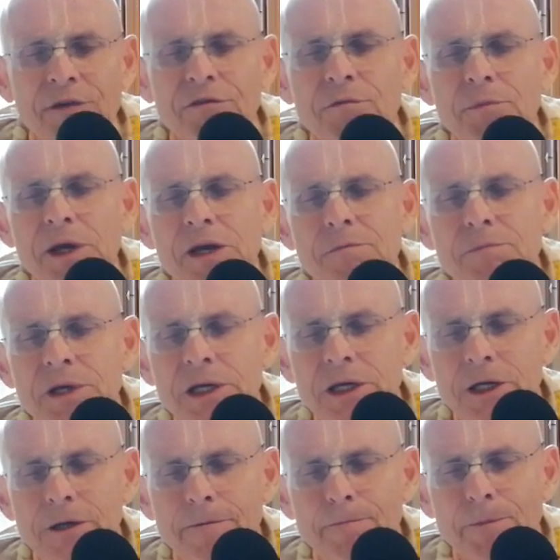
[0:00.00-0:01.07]
Whatever may
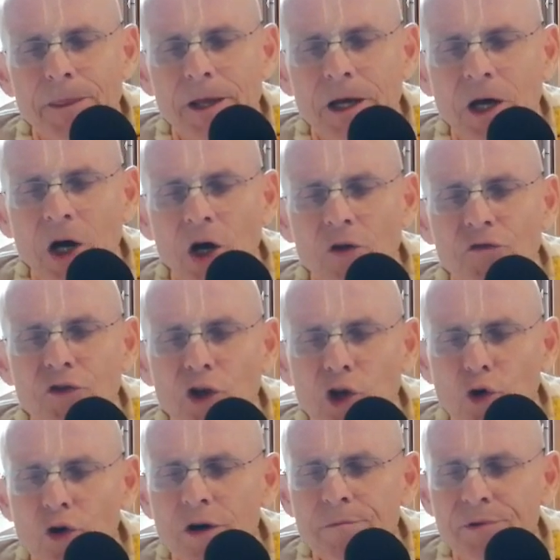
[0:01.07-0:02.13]
be, uh,
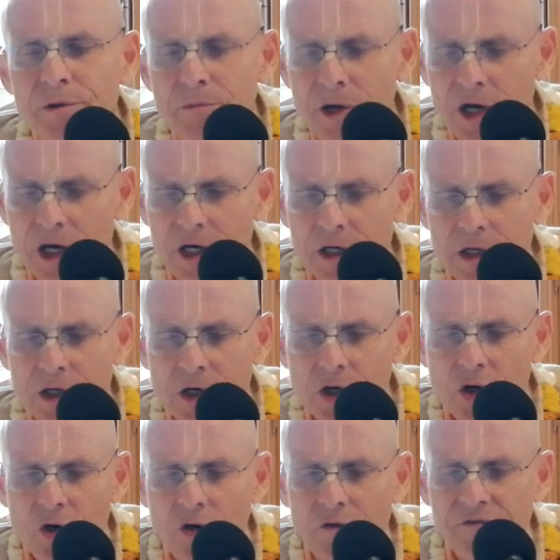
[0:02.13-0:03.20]
the Lord
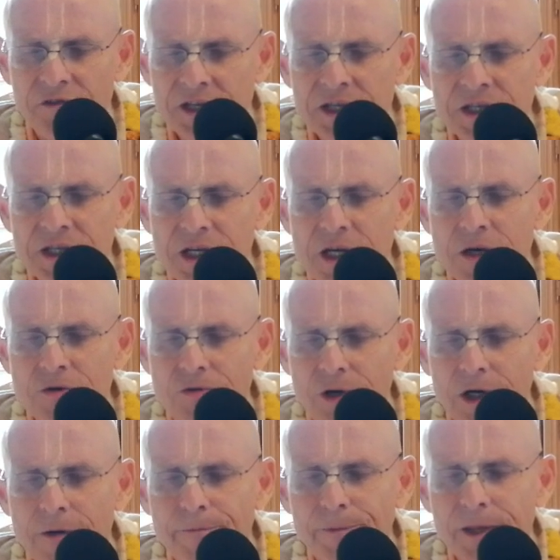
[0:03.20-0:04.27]
Brahma of this
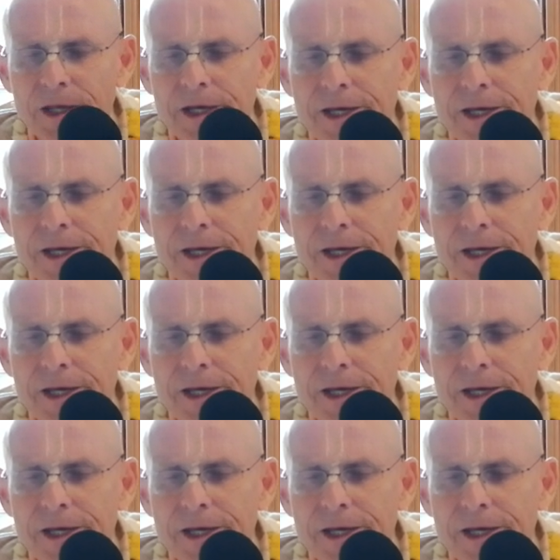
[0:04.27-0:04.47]
era